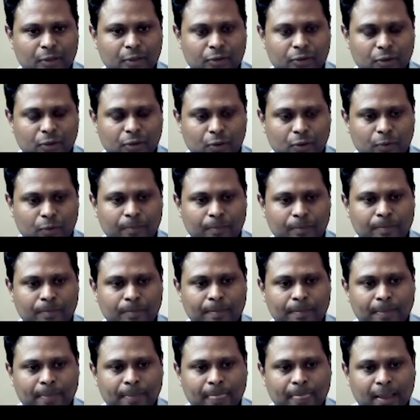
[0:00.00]
So
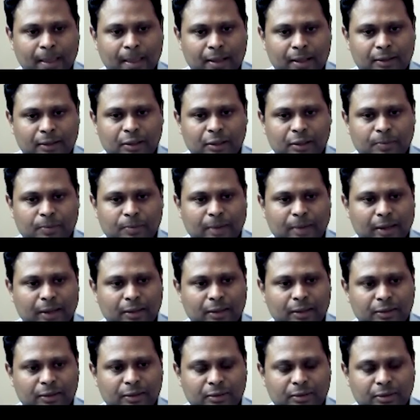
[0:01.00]
this
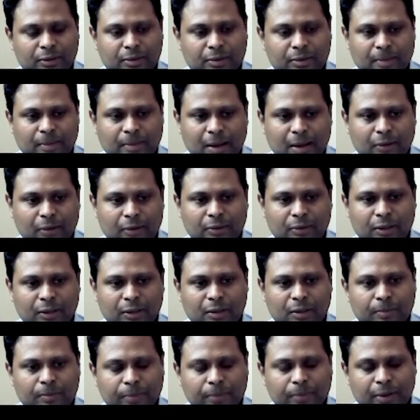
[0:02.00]
practice is about
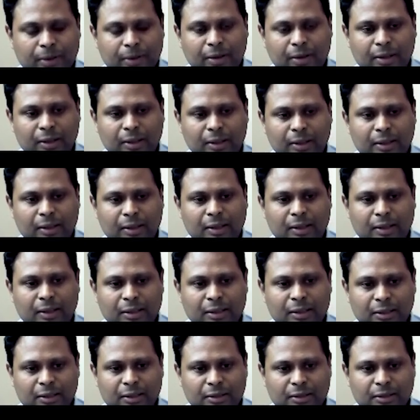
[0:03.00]
comparing
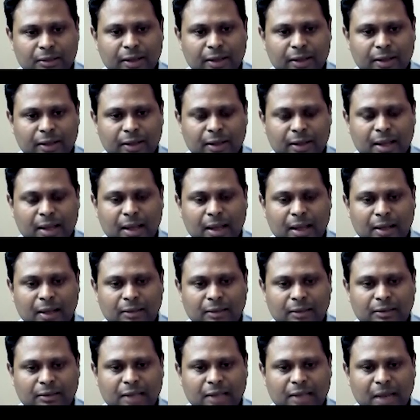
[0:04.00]
integrated and
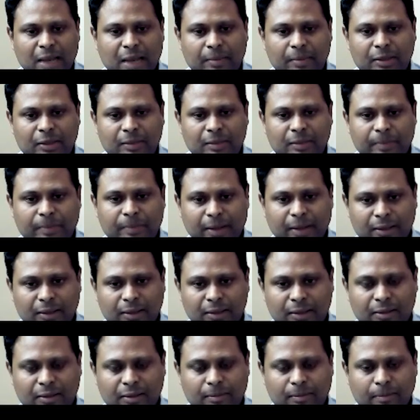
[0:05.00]

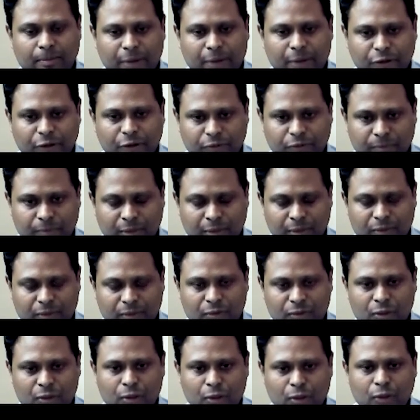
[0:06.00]
time-independent
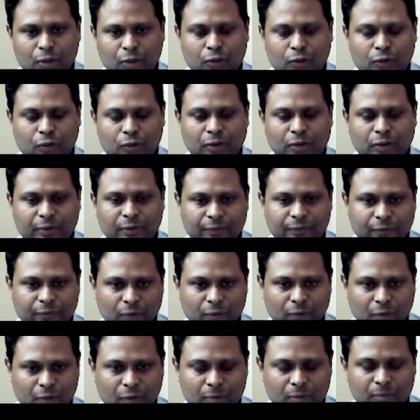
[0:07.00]
measurements to
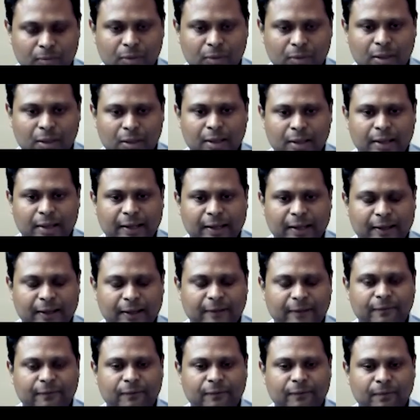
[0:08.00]
confirm
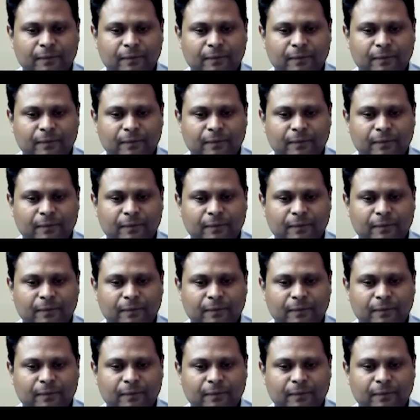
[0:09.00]
if